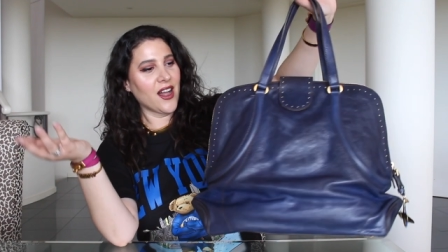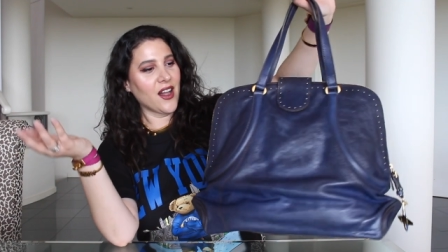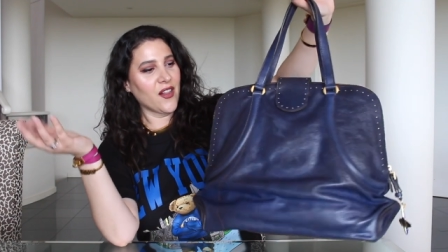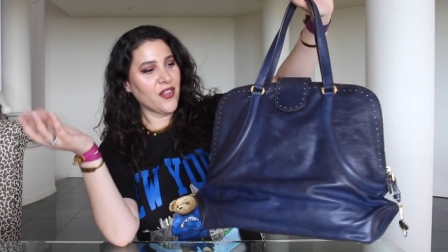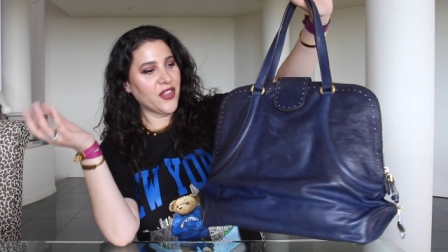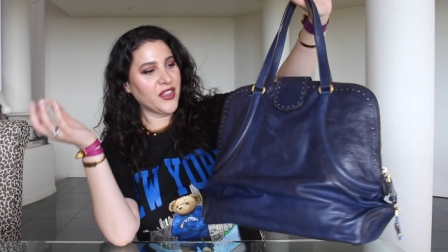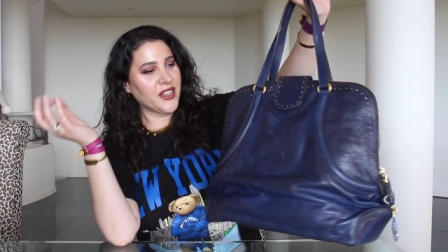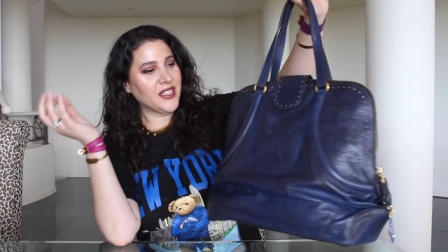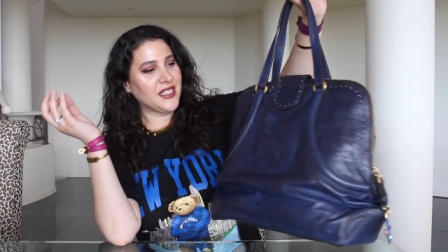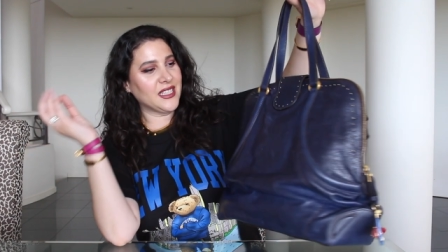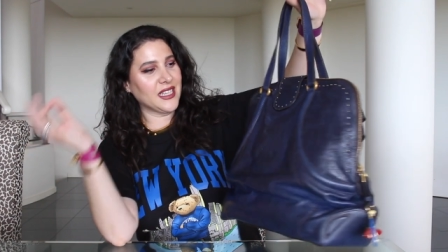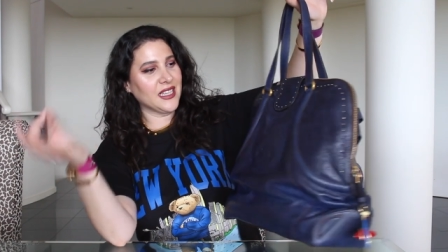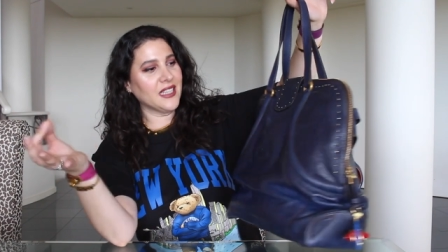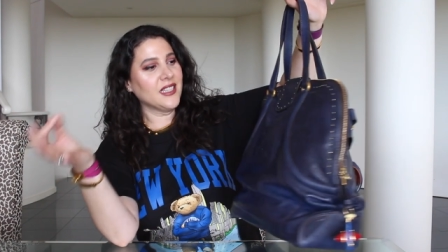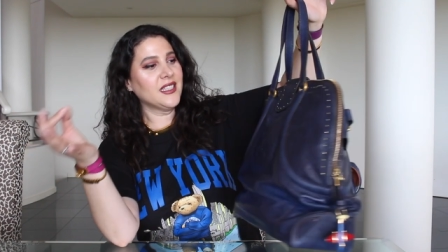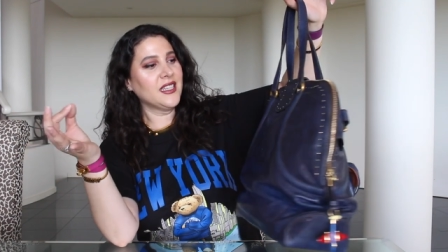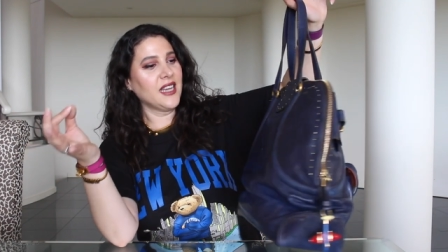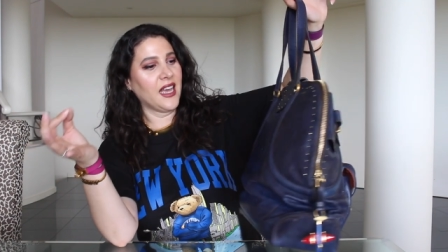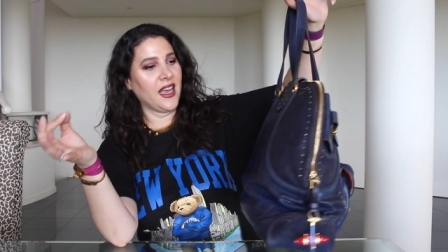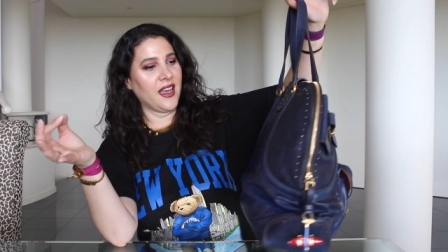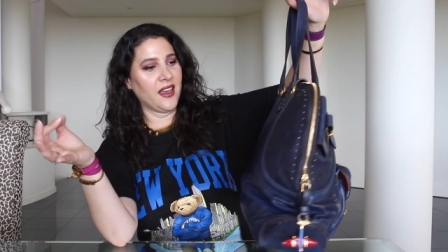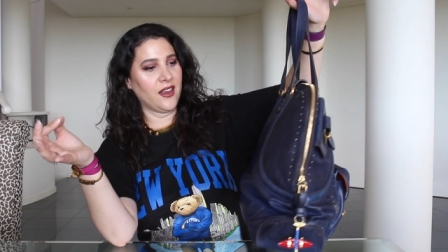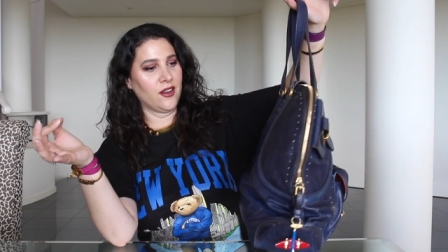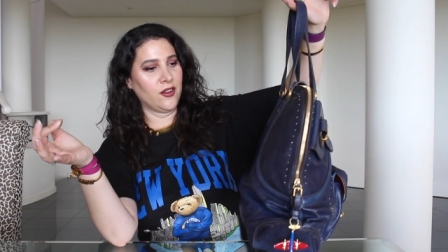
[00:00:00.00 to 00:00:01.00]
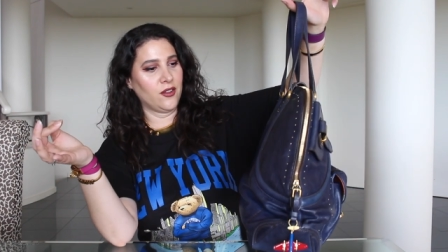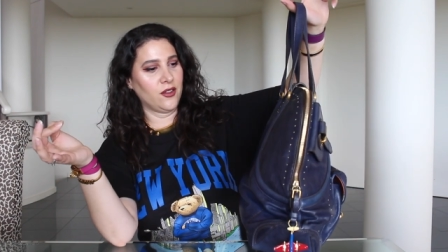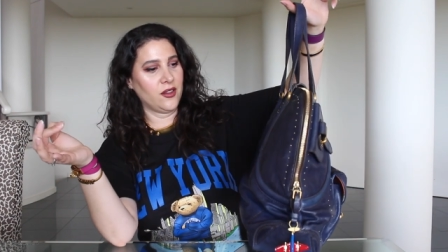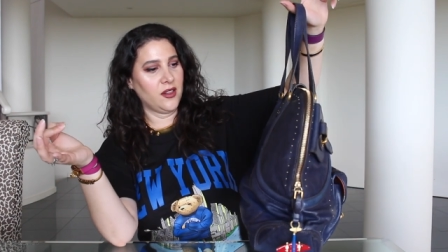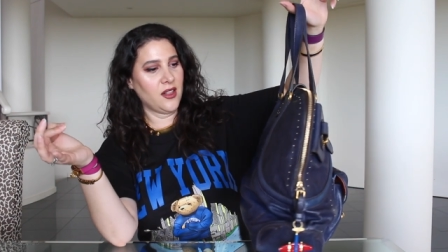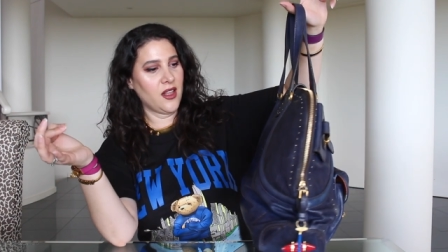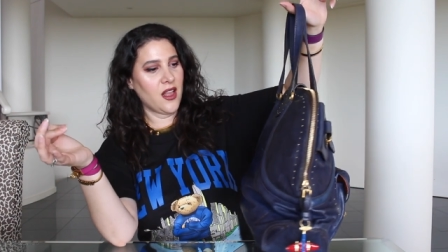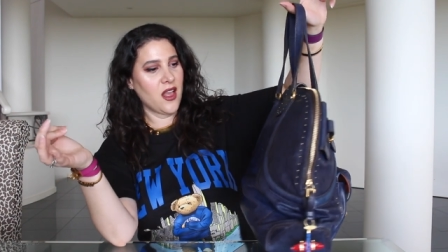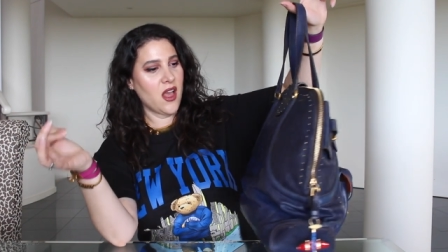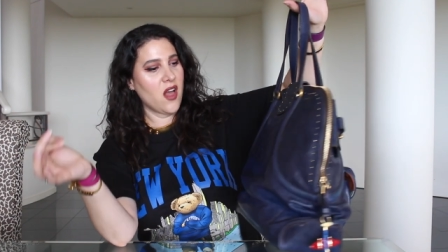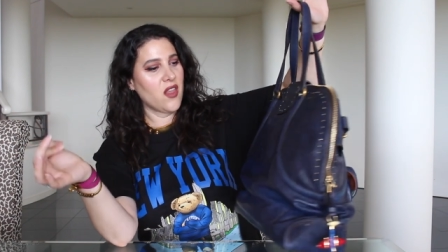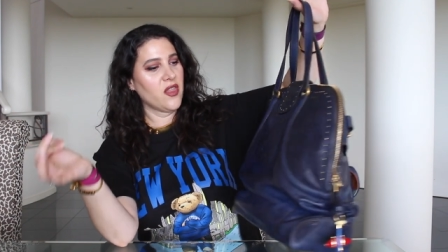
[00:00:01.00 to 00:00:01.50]
the detail,
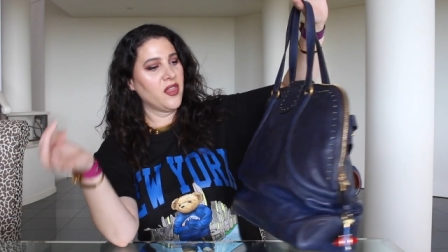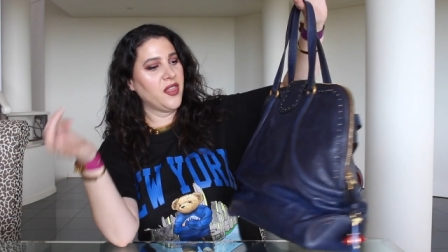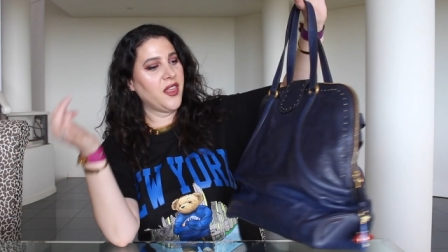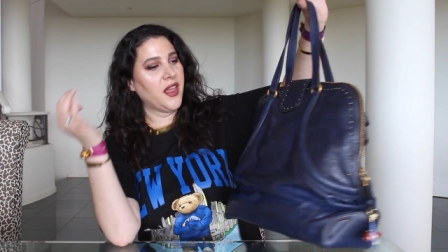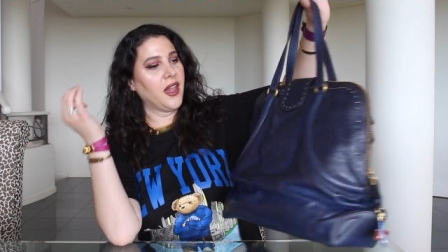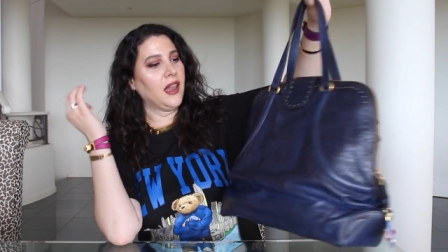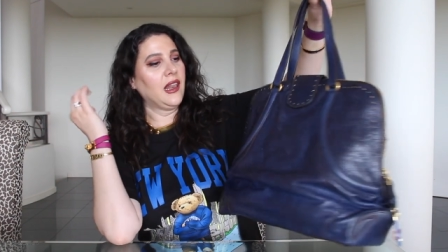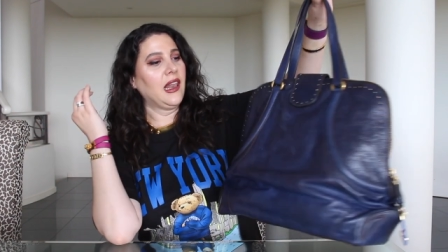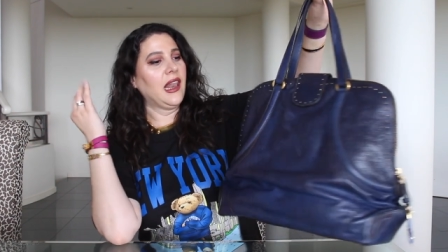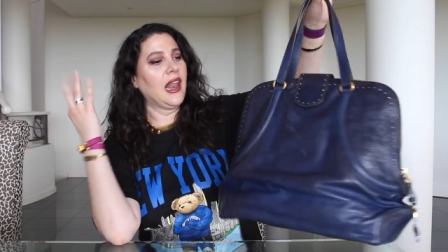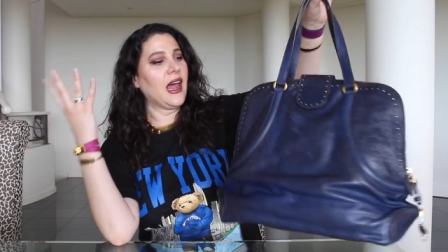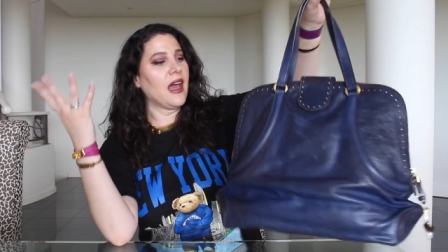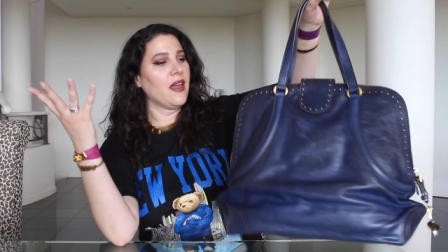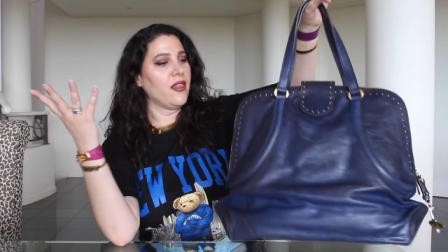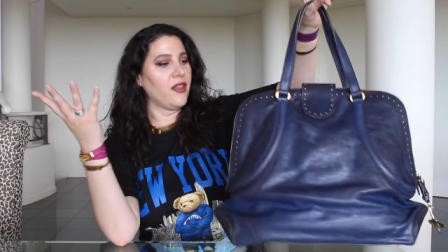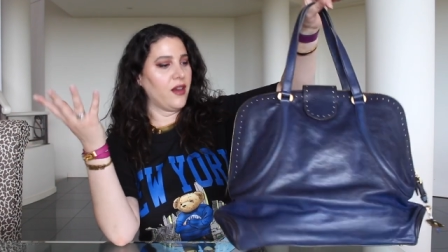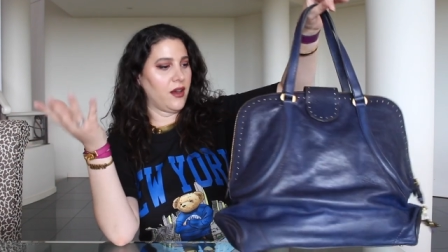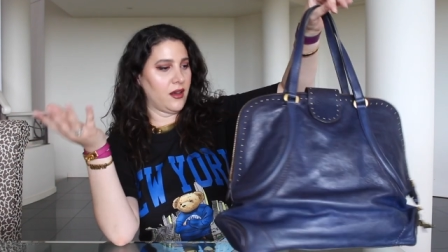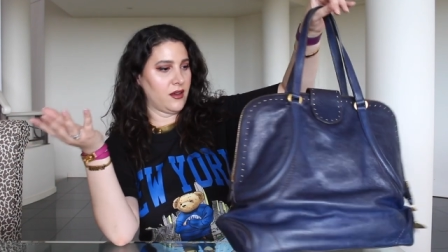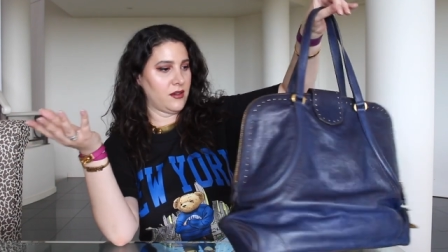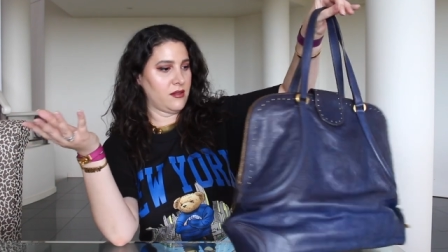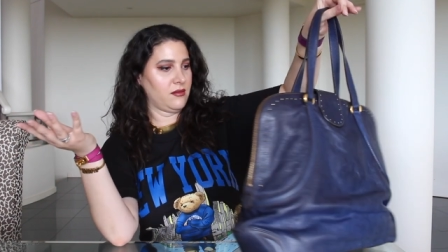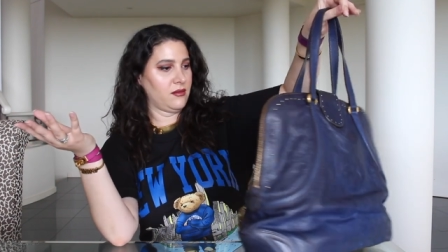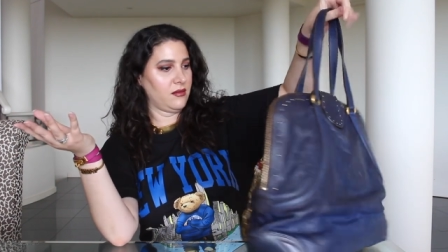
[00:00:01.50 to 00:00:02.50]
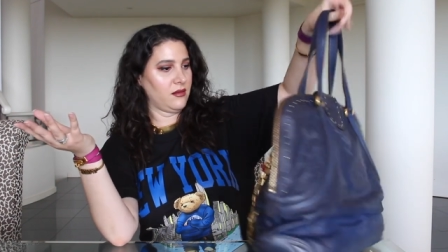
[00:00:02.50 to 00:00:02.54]
the leather,